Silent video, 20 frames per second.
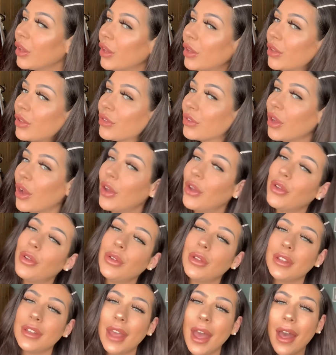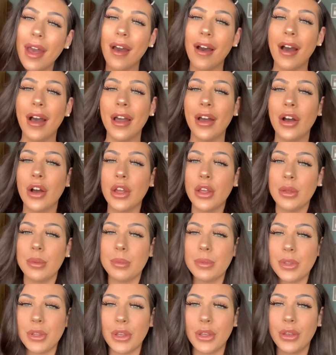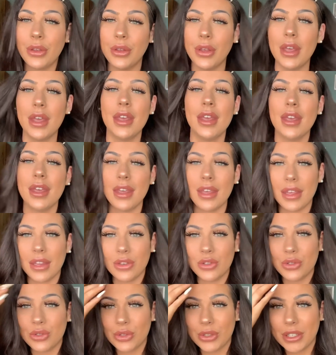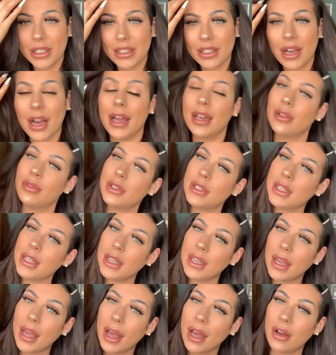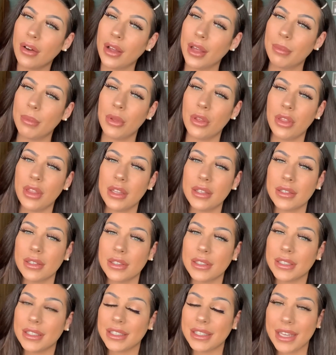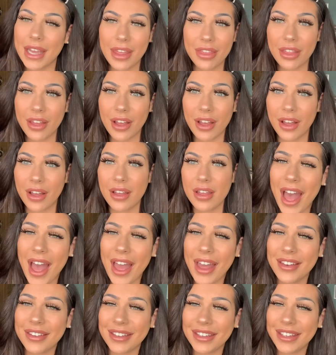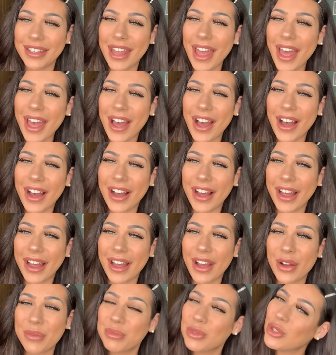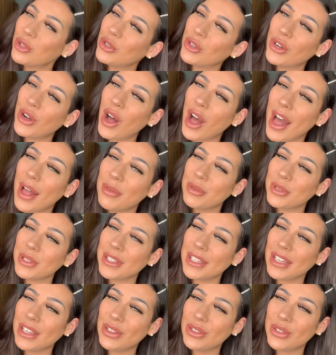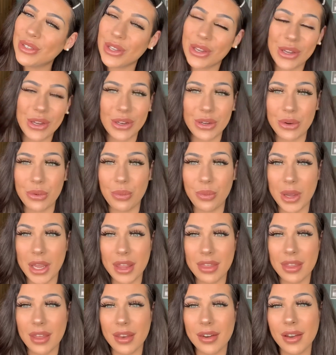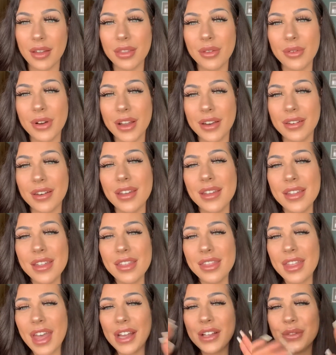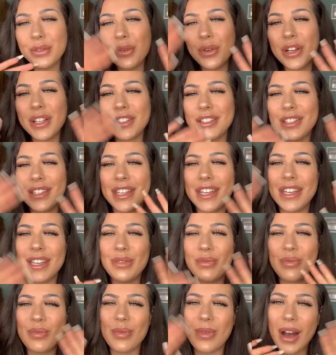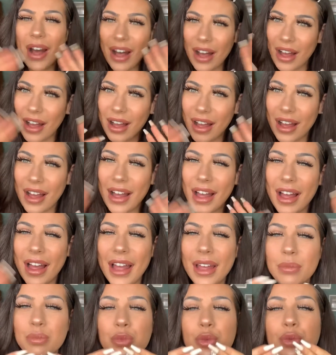So yeah, I hope you enjoyed kind of seeing how I put this look together, and yeah, I'm sure I see you soon with another one. Thanks for watching. Bye.